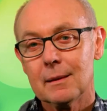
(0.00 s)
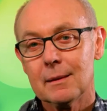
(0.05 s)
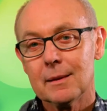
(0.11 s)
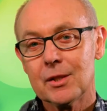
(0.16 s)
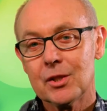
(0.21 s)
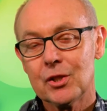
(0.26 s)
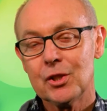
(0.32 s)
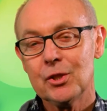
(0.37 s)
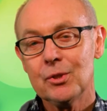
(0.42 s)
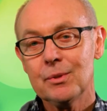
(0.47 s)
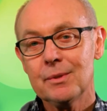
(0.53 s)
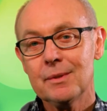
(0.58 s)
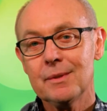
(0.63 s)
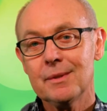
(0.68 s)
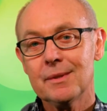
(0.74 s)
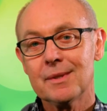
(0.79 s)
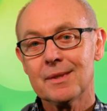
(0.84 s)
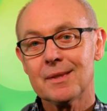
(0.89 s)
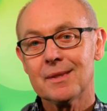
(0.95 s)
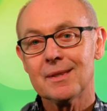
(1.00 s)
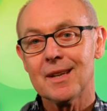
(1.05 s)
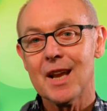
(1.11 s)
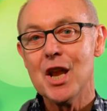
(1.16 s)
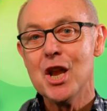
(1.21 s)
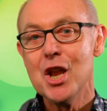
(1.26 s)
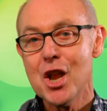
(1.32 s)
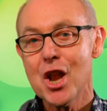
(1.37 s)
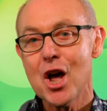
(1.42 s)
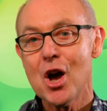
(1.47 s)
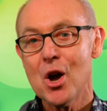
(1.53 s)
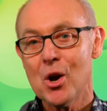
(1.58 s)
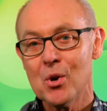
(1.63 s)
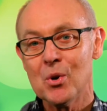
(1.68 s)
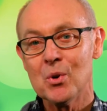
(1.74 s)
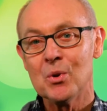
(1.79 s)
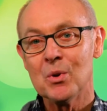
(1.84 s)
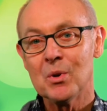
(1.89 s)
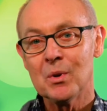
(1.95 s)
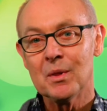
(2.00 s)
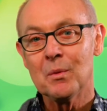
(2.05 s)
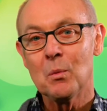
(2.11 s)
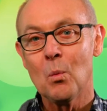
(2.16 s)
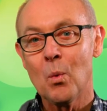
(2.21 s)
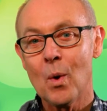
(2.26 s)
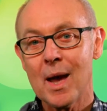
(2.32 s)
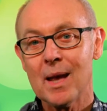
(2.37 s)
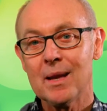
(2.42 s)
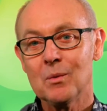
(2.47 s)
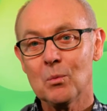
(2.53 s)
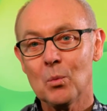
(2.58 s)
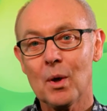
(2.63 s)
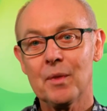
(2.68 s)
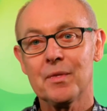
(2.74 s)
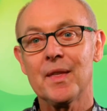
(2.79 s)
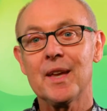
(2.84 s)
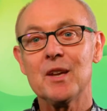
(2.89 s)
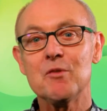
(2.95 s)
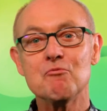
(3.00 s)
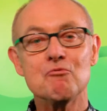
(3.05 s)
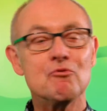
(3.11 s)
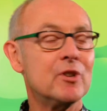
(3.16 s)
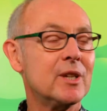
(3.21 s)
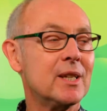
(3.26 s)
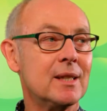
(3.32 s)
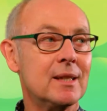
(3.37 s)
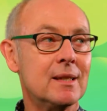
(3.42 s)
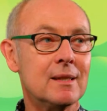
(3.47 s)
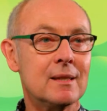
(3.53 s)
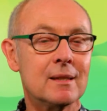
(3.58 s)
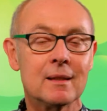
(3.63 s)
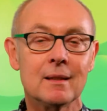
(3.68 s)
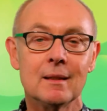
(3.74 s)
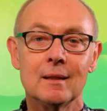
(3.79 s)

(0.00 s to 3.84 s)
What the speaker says: Students know when what they read,